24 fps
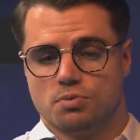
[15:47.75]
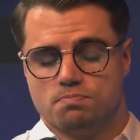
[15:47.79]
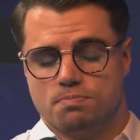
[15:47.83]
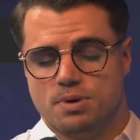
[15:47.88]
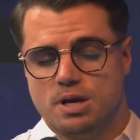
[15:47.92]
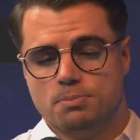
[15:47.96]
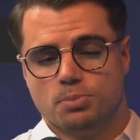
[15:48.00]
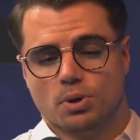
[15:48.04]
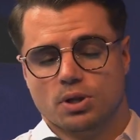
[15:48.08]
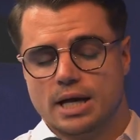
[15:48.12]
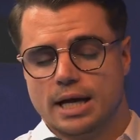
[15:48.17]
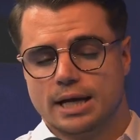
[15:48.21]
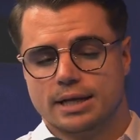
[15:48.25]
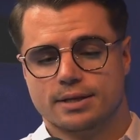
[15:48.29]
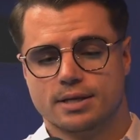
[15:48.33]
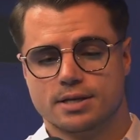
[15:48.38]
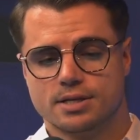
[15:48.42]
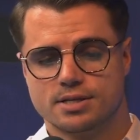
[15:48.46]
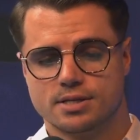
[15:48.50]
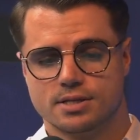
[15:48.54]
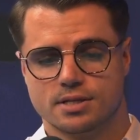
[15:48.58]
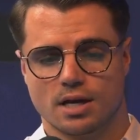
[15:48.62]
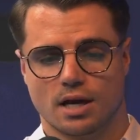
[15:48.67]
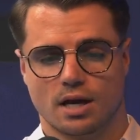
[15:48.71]
People like
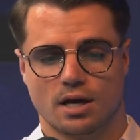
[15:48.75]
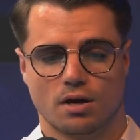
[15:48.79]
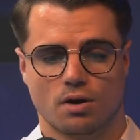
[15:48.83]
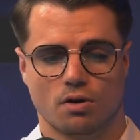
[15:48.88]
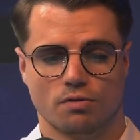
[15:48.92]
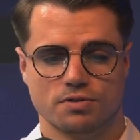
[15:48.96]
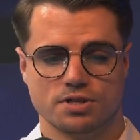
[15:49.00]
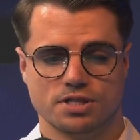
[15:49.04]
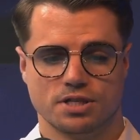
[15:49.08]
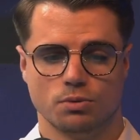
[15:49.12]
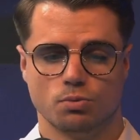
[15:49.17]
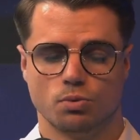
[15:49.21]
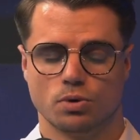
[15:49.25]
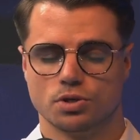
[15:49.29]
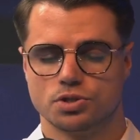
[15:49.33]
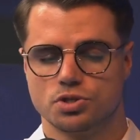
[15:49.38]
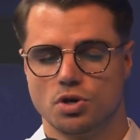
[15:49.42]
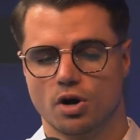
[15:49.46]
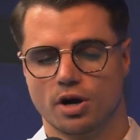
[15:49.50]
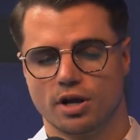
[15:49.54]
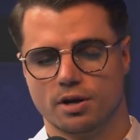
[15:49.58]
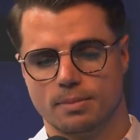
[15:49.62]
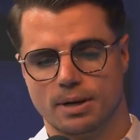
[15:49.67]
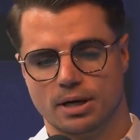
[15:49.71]
this, obviously we're
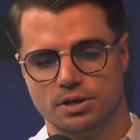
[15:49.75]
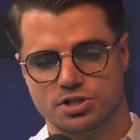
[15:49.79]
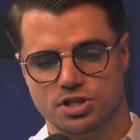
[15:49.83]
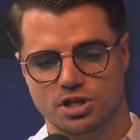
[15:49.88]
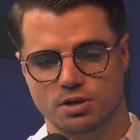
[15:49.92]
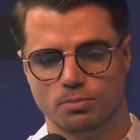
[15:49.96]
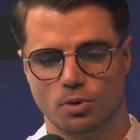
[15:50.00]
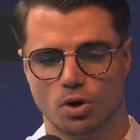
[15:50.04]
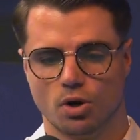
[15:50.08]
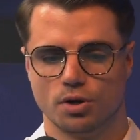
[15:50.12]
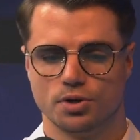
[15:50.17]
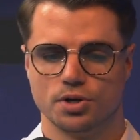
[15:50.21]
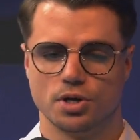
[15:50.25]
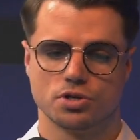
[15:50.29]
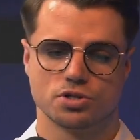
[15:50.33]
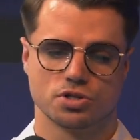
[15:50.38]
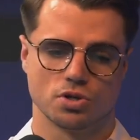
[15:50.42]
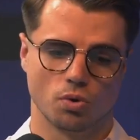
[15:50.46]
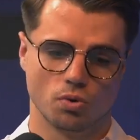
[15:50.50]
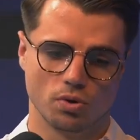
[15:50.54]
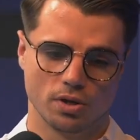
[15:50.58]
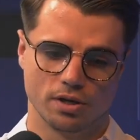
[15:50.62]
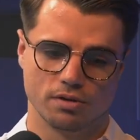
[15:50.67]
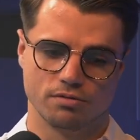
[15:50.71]
talking about Timon,
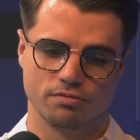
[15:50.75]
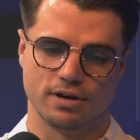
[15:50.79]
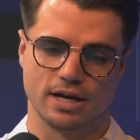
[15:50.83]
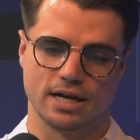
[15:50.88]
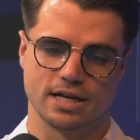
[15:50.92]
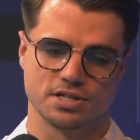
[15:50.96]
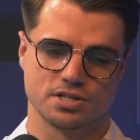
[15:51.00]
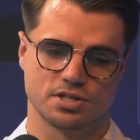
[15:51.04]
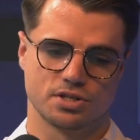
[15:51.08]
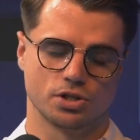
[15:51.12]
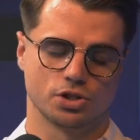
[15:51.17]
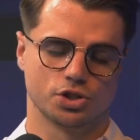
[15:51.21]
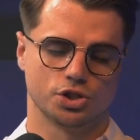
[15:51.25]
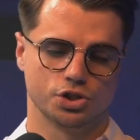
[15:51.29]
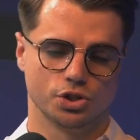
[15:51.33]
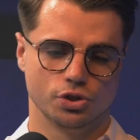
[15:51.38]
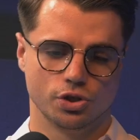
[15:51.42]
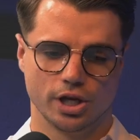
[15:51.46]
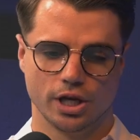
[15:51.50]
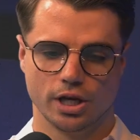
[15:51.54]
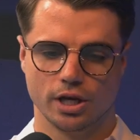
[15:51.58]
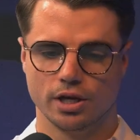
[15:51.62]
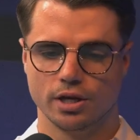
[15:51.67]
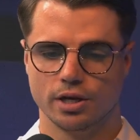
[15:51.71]
Solo Invest,
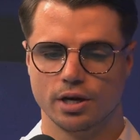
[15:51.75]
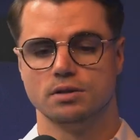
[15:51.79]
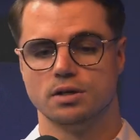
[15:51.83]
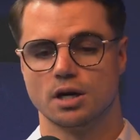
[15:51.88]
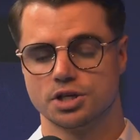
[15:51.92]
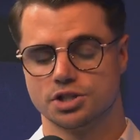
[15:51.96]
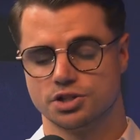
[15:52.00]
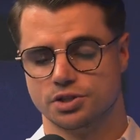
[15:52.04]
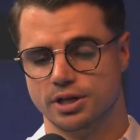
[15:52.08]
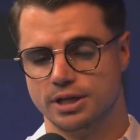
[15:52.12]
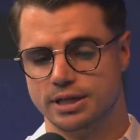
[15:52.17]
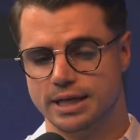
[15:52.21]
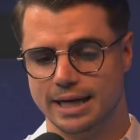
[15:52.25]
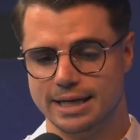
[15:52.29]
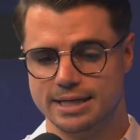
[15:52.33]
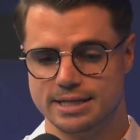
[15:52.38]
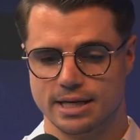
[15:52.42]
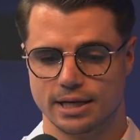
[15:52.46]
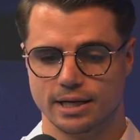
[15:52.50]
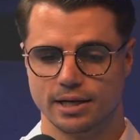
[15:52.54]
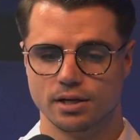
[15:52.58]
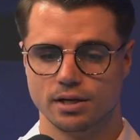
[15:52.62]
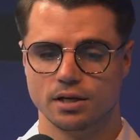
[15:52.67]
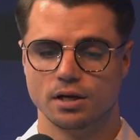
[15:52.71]
Shuggy, luxury
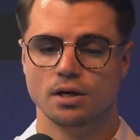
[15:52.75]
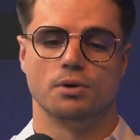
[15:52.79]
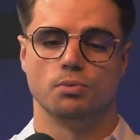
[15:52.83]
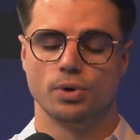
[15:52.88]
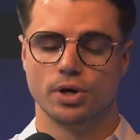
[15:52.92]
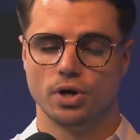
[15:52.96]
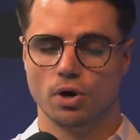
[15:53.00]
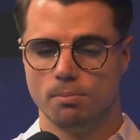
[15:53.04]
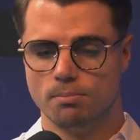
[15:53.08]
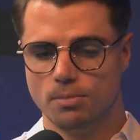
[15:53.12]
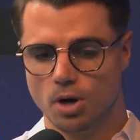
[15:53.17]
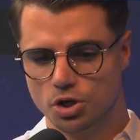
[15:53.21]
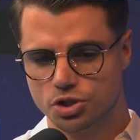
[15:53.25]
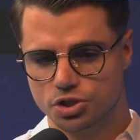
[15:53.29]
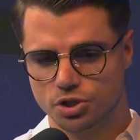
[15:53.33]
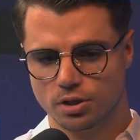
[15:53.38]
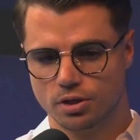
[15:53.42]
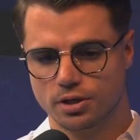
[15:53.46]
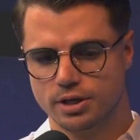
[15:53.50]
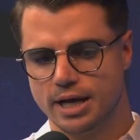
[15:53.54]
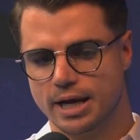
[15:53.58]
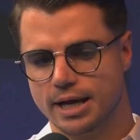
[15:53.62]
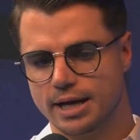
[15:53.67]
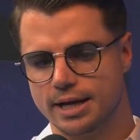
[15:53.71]
dating. We got modular
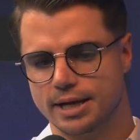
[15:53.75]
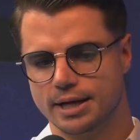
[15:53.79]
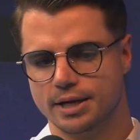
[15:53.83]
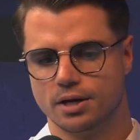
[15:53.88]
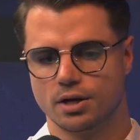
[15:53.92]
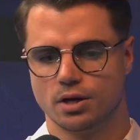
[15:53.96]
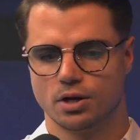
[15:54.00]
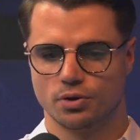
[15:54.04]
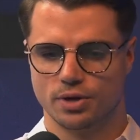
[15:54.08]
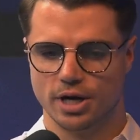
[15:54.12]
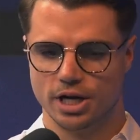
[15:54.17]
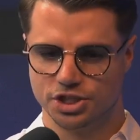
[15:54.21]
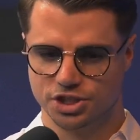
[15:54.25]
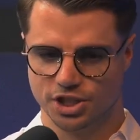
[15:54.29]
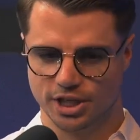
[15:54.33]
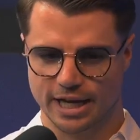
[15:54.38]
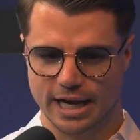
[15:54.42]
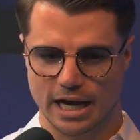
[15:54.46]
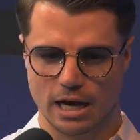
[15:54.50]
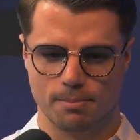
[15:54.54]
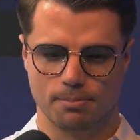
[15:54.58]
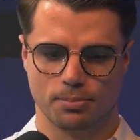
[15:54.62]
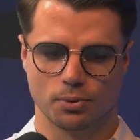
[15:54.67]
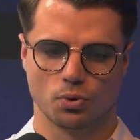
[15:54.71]
dating, Creation
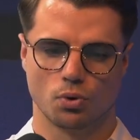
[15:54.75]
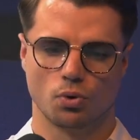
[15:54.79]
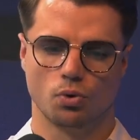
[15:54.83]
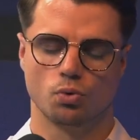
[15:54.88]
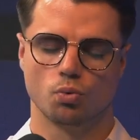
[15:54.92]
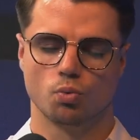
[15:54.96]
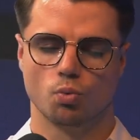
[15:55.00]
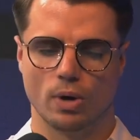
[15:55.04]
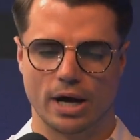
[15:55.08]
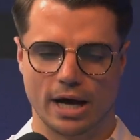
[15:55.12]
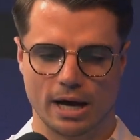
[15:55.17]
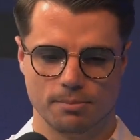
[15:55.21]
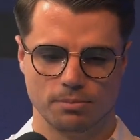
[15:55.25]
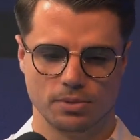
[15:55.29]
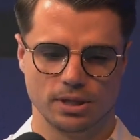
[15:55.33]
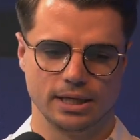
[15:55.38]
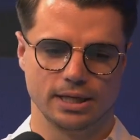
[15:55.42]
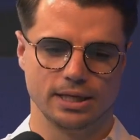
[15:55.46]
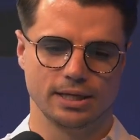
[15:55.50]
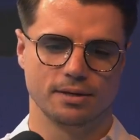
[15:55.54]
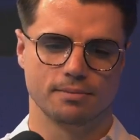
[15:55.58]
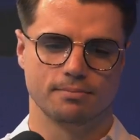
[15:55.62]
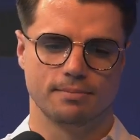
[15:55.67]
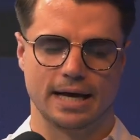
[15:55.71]
Capital,
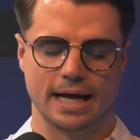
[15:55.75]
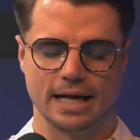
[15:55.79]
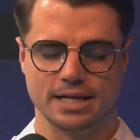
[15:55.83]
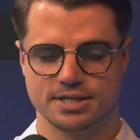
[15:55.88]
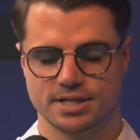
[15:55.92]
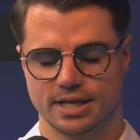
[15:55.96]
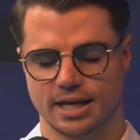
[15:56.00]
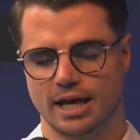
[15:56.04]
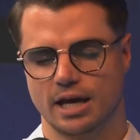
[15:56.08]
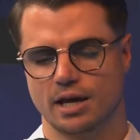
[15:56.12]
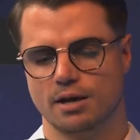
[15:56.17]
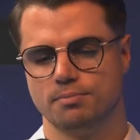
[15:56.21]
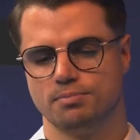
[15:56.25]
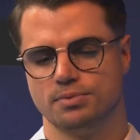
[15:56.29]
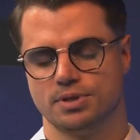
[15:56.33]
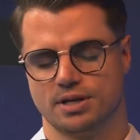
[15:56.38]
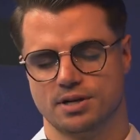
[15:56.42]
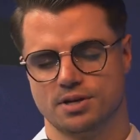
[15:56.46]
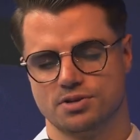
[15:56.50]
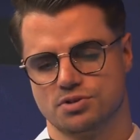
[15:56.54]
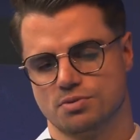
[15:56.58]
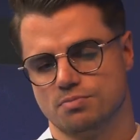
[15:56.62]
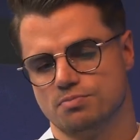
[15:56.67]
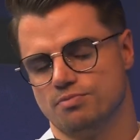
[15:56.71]
Wamley, Manscaped.
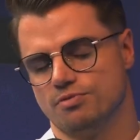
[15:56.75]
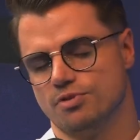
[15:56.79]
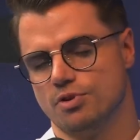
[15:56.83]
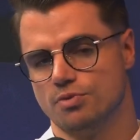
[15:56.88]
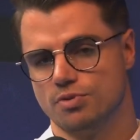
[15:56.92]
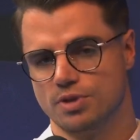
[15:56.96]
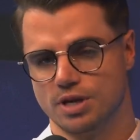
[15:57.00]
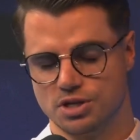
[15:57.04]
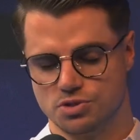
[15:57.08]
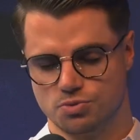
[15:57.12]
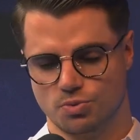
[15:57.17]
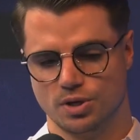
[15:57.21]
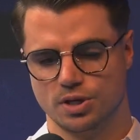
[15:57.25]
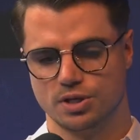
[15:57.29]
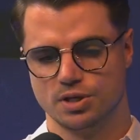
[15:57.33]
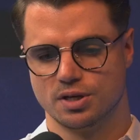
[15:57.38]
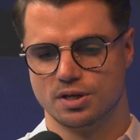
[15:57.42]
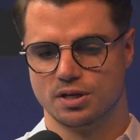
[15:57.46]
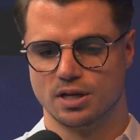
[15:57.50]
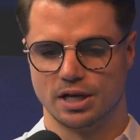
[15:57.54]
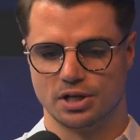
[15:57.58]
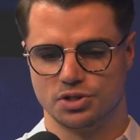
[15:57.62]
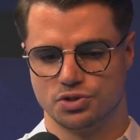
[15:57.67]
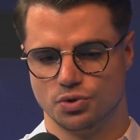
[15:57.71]
There's some few things we did
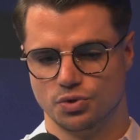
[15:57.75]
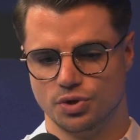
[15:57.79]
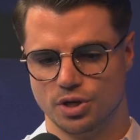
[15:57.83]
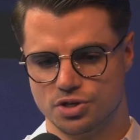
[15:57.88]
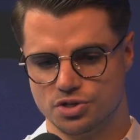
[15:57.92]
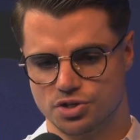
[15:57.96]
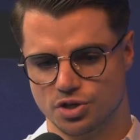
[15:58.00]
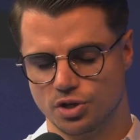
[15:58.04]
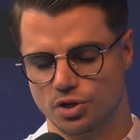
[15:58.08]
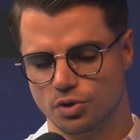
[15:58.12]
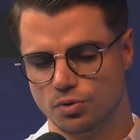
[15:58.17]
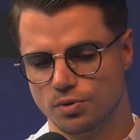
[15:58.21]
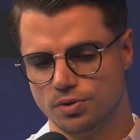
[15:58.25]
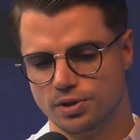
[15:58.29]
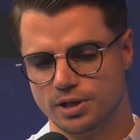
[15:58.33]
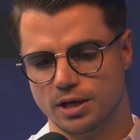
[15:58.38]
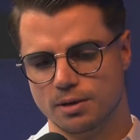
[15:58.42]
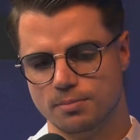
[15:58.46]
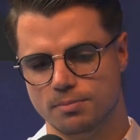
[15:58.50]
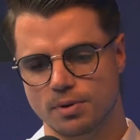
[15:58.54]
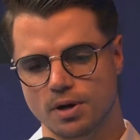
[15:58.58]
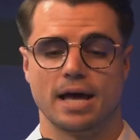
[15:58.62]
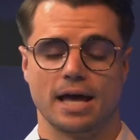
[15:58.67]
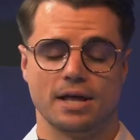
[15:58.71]
like 2 years ago with
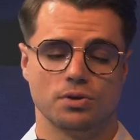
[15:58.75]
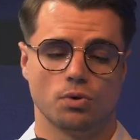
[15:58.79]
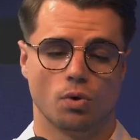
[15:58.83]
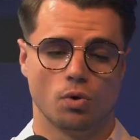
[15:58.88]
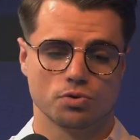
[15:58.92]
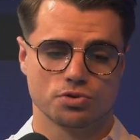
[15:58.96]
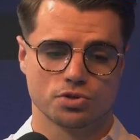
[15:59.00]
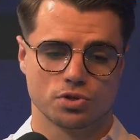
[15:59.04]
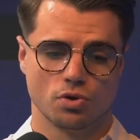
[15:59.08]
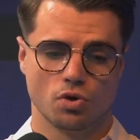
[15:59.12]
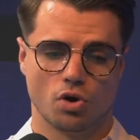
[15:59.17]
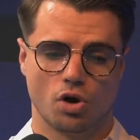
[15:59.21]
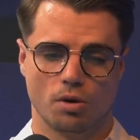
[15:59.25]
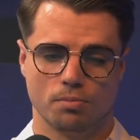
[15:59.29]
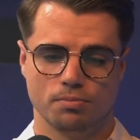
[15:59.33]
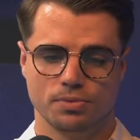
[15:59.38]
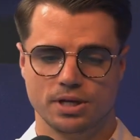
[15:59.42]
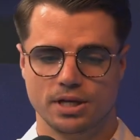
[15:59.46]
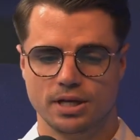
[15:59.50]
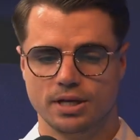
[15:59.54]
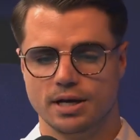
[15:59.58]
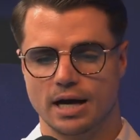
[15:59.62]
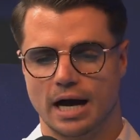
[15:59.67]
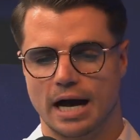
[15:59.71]
them, and also
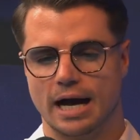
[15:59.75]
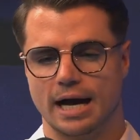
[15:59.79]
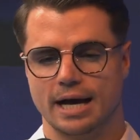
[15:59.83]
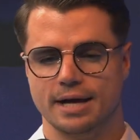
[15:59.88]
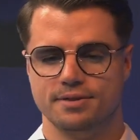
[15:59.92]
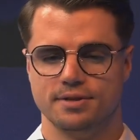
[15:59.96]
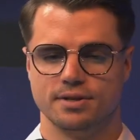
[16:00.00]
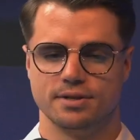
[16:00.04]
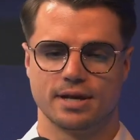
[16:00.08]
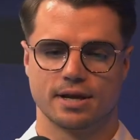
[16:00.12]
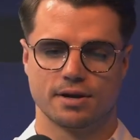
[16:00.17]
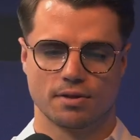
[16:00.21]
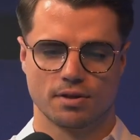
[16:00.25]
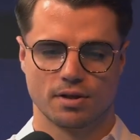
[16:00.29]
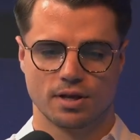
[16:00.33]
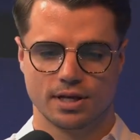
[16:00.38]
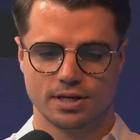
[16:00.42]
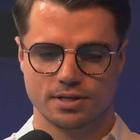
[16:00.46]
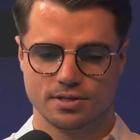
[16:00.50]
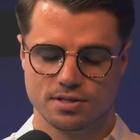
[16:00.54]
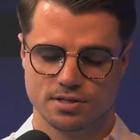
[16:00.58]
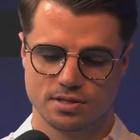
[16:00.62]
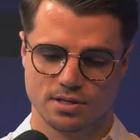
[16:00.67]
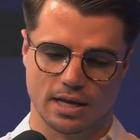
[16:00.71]
Omni in the
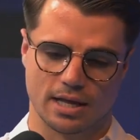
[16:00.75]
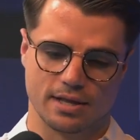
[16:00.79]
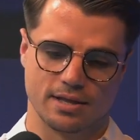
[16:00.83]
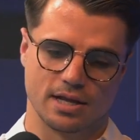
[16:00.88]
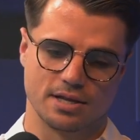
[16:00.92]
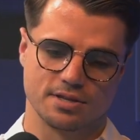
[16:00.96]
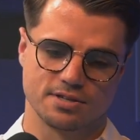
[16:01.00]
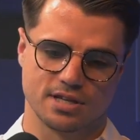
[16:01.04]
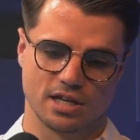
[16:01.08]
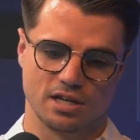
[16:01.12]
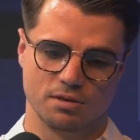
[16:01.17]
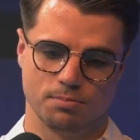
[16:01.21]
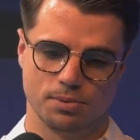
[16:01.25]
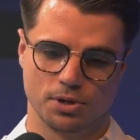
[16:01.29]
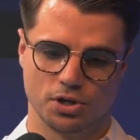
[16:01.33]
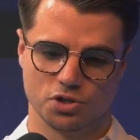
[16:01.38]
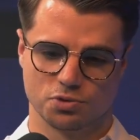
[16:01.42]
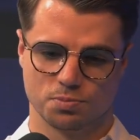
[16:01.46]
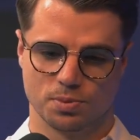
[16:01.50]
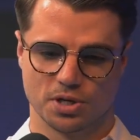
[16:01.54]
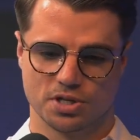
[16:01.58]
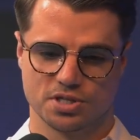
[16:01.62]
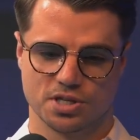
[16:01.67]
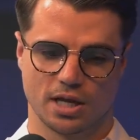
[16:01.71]
Netherlands, and then St.
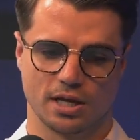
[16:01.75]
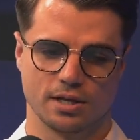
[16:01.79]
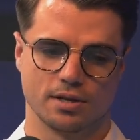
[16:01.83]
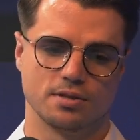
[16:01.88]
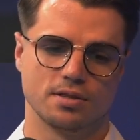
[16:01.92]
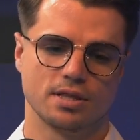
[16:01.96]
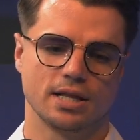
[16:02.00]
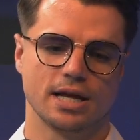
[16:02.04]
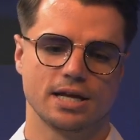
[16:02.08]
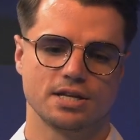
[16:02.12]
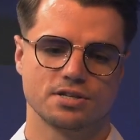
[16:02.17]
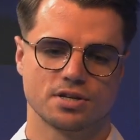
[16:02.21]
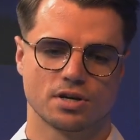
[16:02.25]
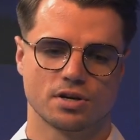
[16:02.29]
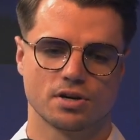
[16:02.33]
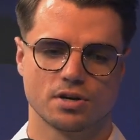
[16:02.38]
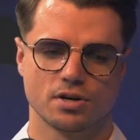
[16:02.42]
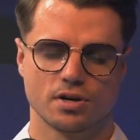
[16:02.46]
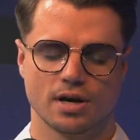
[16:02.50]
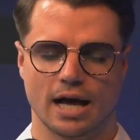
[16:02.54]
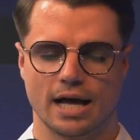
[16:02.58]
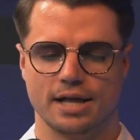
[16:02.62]
Petersburg Skin and Laser.